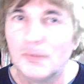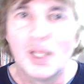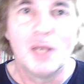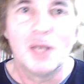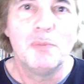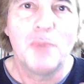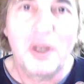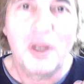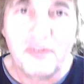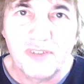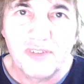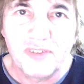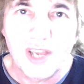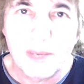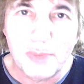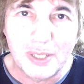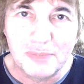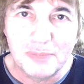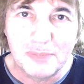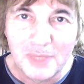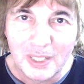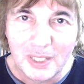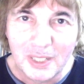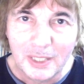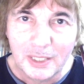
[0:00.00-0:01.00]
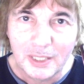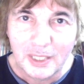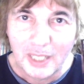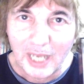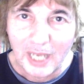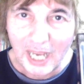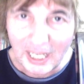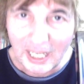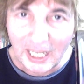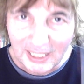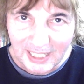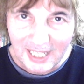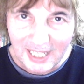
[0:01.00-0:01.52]
Mike Fairbairn,
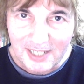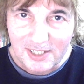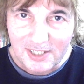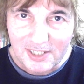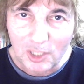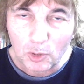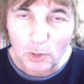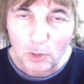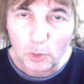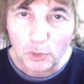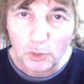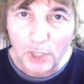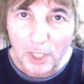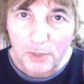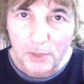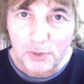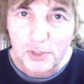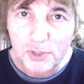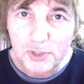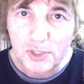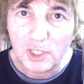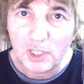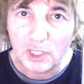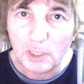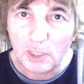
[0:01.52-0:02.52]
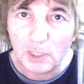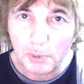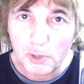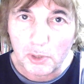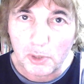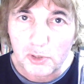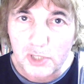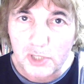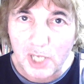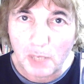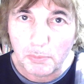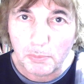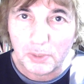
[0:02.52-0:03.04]
how to get single notes on a
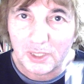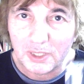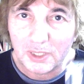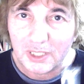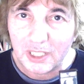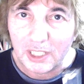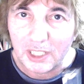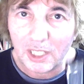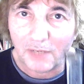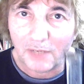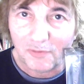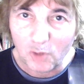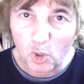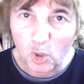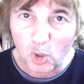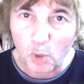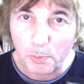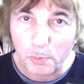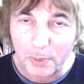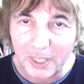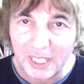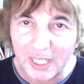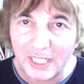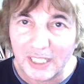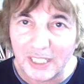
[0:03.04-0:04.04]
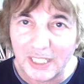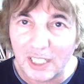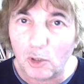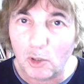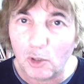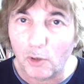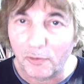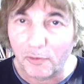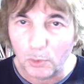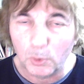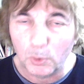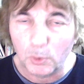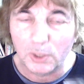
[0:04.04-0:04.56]
blues harmonica if you're a beginner or
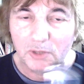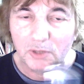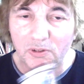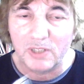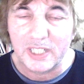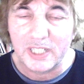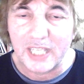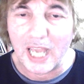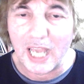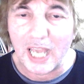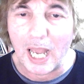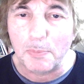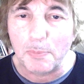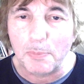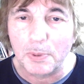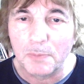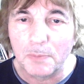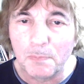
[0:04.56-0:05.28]
if you want to recap.